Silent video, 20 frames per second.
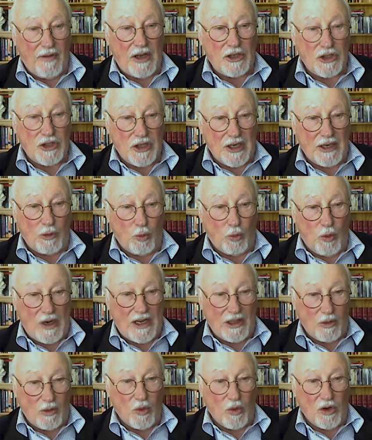eventually,
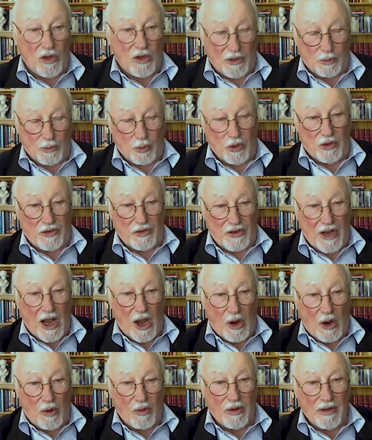we, the world, will
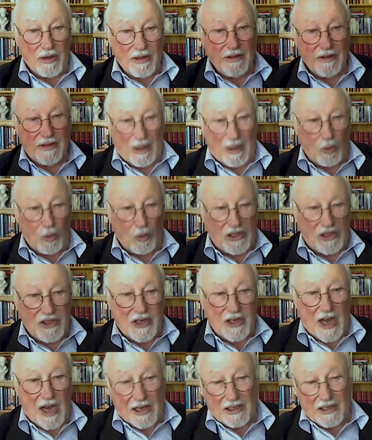know that we
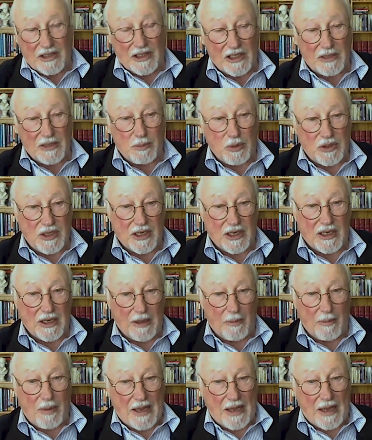started this
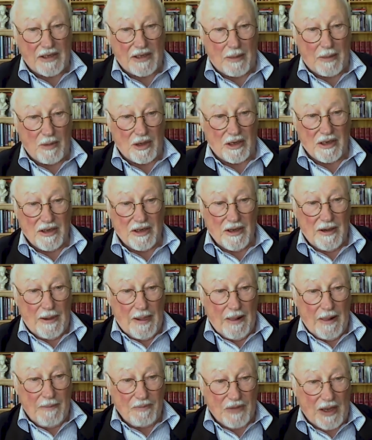particular pandemic.
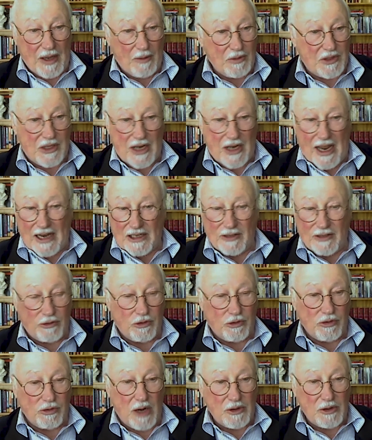It was an act
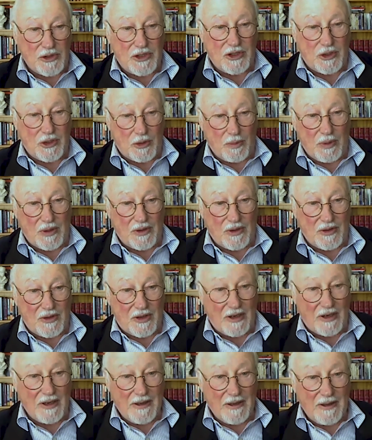of gross
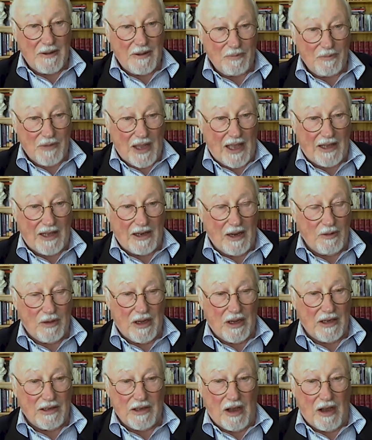stupidity. And
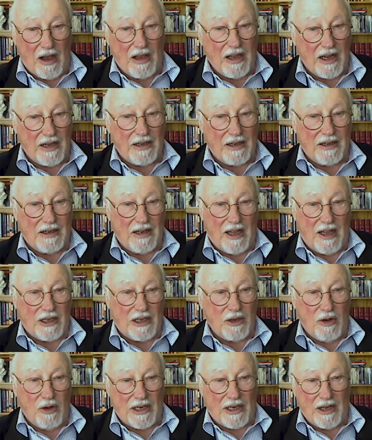like
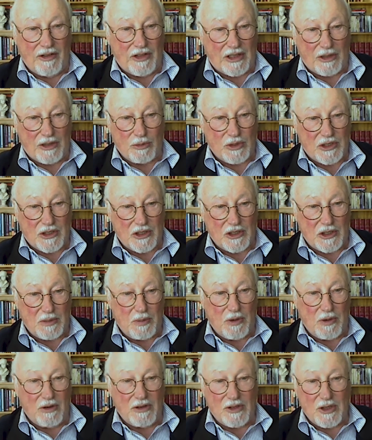you, I don't think there was a
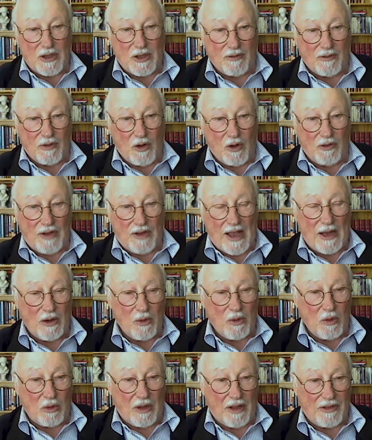conspiracy involved at
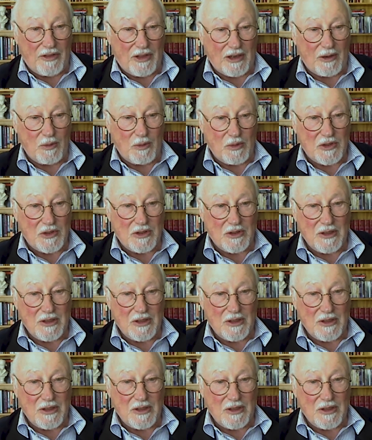all. I think it was